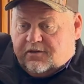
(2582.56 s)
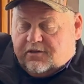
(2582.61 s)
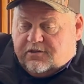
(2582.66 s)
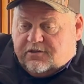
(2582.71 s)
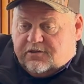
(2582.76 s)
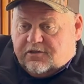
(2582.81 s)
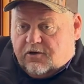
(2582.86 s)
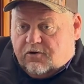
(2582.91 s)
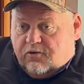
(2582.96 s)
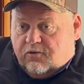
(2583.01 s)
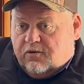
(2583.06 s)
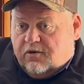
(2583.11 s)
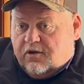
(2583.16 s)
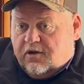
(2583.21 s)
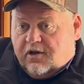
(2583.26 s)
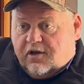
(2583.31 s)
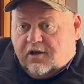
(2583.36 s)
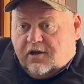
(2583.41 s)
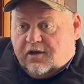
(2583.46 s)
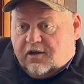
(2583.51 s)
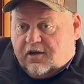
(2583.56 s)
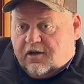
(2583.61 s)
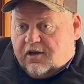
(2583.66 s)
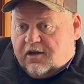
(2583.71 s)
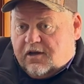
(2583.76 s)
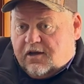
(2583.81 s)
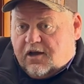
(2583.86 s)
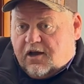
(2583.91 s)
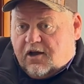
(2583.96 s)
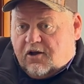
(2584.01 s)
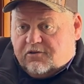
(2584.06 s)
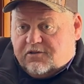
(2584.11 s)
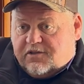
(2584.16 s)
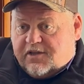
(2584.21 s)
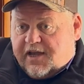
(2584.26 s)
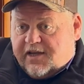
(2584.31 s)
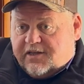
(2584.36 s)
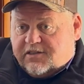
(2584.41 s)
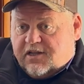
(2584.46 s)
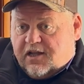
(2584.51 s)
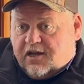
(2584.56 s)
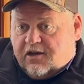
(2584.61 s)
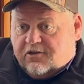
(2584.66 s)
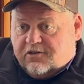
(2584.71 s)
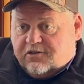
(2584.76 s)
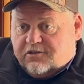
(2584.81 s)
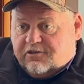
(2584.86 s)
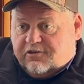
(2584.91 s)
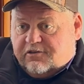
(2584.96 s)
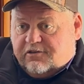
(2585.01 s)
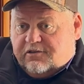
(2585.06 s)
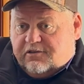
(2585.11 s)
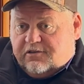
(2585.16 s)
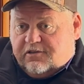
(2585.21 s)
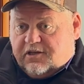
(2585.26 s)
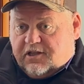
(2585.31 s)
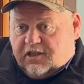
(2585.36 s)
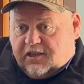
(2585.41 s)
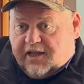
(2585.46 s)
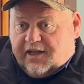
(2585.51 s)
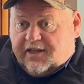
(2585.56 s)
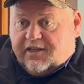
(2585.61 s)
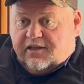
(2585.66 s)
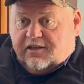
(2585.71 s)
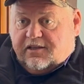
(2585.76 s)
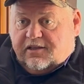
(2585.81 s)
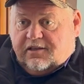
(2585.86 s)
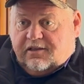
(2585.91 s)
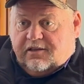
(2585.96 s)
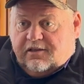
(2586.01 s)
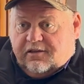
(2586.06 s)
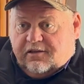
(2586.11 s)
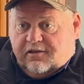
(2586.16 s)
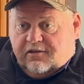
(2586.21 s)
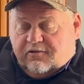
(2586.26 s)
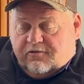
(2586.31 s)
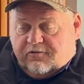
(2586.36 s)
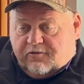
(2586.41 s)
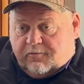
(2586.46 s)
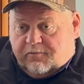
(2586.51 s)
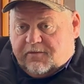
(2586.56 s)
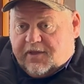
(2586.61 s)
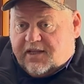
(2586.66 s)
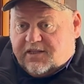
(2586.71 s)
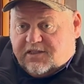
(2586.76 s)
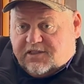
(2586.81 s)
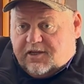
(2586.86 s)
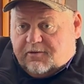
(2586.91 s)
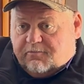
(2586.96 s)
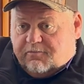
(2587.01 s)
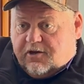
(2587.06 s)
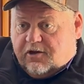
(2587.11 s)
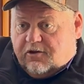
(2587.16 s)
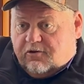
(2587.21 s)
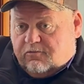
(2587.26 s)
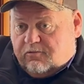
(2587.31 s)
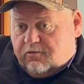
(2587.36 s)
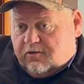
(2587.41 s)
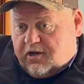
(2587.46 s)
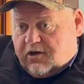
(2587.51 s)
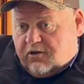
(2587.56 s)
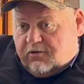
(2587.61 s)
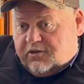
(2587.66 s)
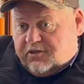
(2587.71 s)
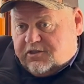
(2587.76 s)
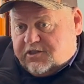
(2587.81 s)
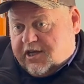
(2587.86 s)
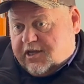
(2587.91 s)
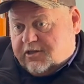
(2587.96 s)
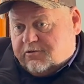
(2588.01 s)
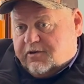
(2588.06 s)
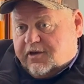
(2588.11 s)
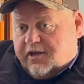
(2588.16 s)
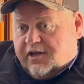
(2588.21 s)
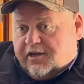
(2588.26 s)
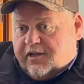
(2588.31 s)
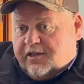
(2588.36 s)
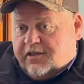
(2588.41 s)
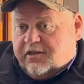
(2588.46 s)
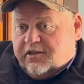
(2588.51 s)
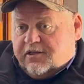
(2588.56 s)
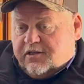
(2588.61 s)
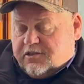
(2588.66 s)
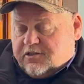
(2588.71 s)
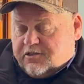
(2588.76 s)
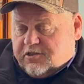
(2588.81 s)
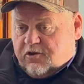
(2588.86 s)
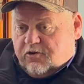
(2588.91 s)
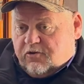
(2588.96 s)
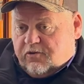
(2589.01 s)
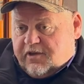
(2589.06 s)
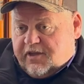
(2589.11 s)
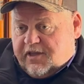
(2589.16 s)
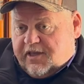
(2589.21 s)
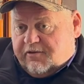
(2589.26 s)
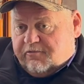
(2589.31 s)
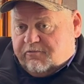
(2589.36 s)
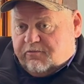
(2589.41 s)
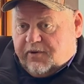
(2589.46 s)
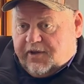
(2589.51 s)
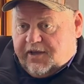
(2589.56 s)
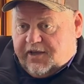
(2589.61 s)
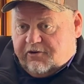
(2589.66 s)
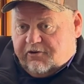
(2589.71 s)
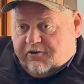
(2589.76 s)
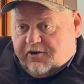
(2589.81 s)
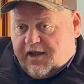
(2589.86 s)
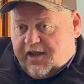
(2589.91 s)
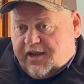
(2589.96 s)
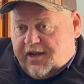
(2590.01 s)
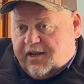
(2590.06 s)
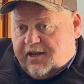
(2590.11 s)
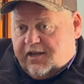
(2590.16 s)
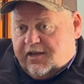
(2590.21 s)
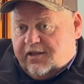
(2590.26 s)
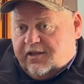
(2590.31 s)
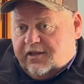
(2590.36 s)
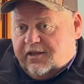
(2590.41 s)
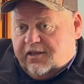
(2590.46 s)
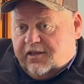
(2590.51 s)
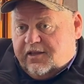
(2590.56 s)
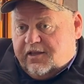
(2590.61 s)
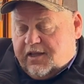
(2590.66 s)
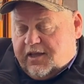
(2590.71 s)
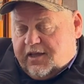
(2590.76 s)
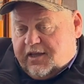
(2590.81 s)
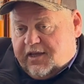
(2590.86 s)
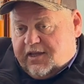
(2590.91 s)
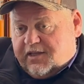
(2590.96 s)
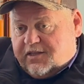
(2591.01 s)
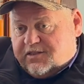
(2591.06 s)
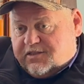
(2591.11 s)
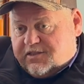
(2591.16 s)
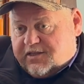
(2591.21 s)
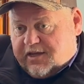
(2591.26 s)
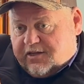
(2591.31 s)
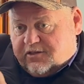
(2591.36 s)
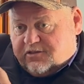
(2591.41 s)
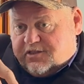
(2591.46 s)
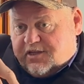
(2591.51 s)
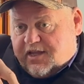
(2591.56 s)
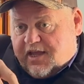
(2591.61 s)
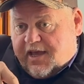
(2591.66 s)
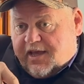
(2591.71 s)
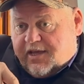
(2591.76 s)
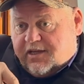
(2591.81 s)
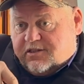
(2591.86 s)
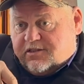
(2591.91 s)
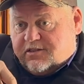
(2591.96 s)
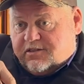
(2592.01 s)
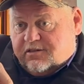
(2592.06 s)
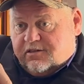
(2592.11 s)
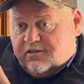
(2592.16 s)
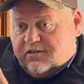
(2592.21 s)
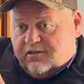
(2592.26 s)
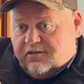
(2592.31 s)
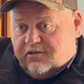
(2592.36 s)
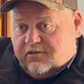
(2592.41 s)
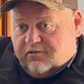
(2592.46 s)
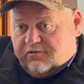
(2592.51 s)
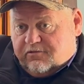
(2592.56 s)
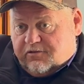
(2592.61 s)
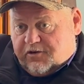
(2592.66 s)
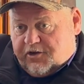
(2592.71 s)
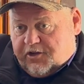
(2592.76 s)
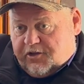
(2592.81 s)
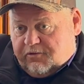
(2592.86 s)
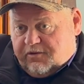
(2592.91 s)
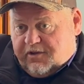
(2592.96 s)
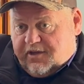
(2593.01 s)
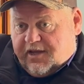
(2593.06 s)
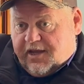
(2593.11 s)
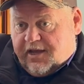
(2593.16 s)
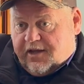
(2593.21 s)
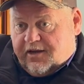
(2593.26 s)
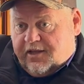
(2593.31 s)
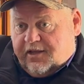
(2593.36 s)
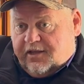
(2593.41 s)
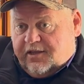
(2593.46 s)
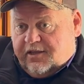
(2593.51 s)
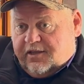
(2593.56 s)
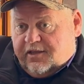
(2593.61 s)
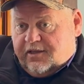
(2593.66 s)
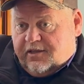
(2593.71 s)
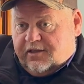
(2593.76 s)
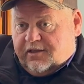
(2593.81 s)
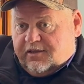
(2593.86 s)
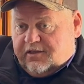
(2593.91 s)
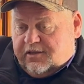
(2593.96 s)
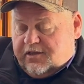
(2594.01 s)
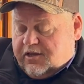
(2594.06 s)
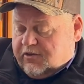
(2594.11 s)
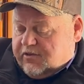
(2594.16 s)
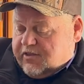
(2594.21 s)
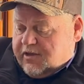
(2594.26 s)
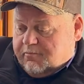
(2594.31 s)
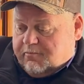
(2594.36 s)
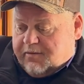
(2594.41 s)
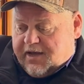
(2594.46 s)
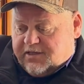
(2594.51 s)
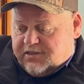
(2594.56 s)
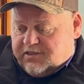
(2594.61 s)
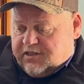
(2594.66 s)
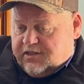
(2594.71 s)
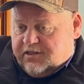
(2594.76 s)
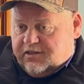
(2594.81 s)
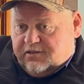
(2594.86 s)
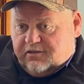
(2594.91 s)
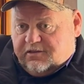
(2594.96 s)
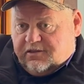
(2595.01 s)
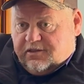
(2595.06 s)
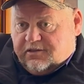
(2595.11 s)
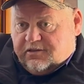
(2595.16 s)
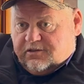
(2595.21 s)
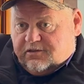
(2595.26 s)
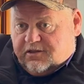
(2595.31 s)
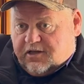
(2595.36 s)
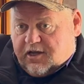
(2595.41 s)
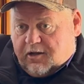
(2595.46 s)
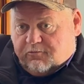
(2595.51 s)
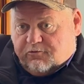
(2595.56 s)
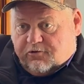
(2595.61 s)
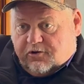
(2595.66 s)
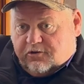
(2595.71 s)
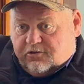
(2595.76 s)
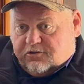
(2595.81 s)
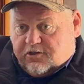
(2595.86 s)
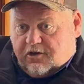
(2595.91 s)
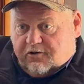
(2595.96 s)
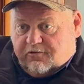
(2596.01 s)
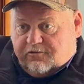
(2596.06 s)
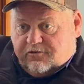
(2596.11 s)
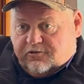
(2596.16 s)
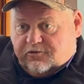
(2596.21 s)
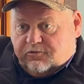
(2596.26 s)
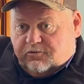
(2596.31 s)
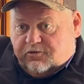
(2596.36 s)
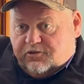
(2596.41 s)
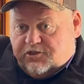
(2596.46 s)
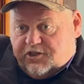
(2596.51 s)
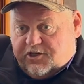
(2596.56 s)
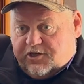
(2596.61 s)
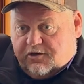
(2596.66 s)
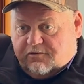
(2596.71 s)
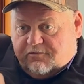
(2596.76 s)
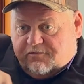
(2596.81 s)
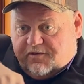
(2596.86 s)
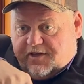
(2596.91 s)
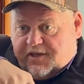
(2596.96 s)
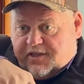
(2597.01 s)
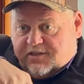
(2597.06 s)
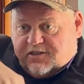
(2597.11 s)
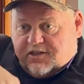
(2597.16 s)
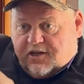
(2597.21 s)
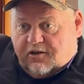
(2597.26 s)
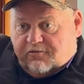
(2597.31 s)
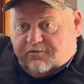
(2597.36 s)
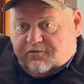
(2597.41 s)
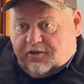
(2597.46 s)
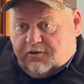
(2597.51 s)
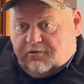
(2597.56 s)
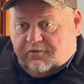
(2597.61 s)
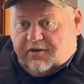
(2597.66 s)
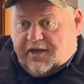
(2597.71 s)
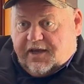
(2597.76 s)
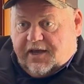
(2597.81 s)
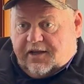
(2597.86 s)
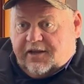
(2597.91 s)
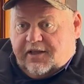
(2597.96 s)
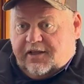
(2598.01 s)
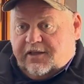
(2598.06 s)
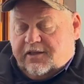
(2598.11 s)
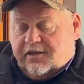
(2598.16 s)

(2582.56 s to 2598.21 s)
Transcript: So all tax dollars collected from that zip code will go to Jasper County. So if we create it and get the sales tax for Newton County, they're basically, the comptroller's office will geo-fence off Newton County,